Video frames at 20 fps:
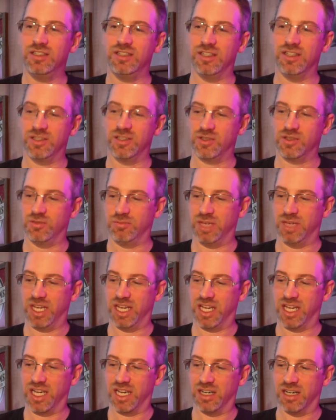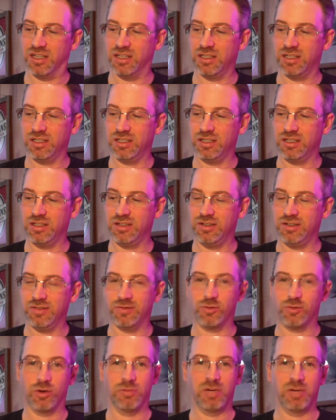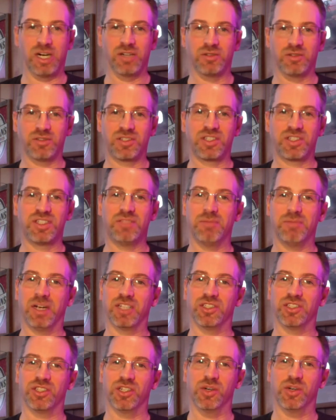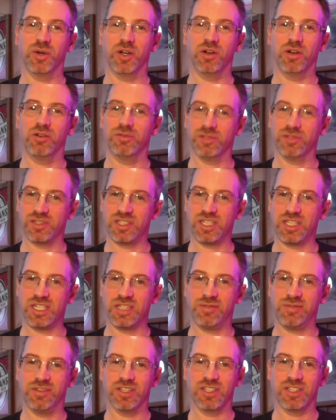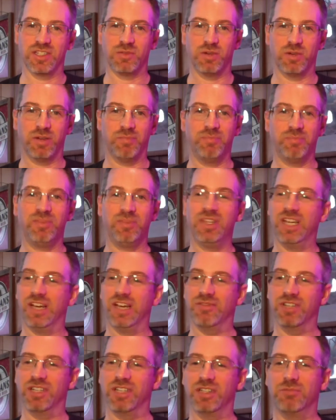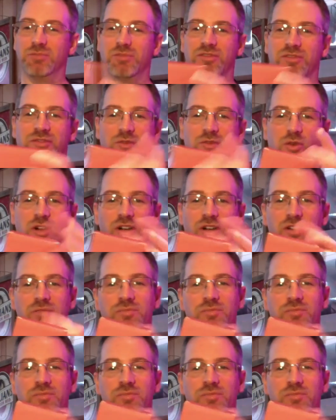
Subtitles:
This will be four bottles. I'm actually going overseas for this one. I've done them before.